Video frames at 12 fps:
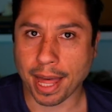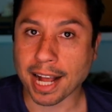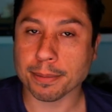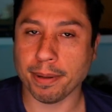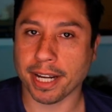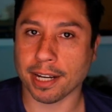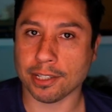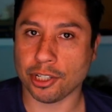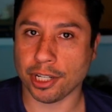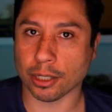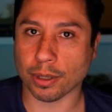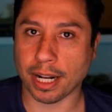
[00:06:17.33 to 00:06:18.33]
That's because
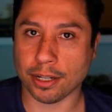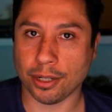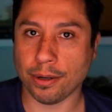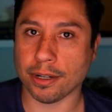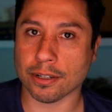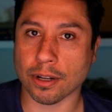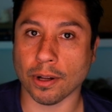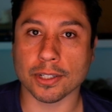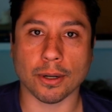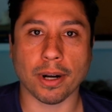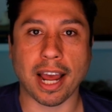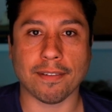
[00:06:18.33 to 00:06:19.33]
children at two years
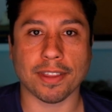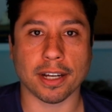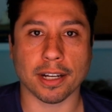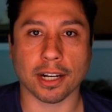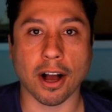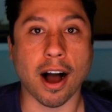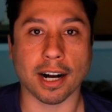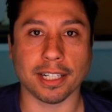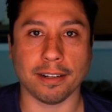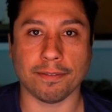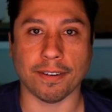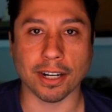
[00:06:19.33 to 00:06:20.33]
old don't have the
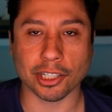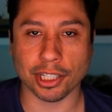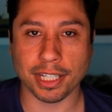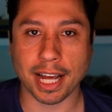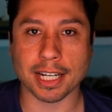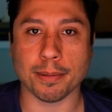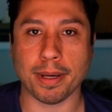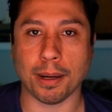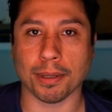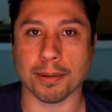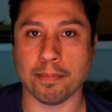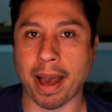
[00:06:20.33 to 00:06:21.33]
cognitive function yet to be
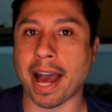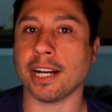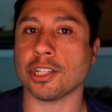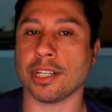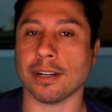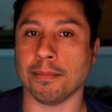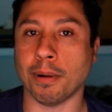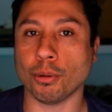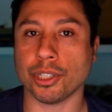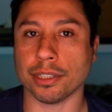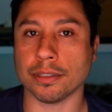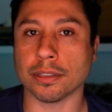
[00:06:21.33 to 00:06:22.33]
able to manage their
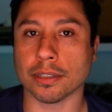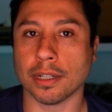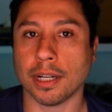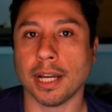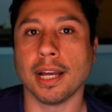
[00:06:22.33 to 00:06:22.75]
emotions.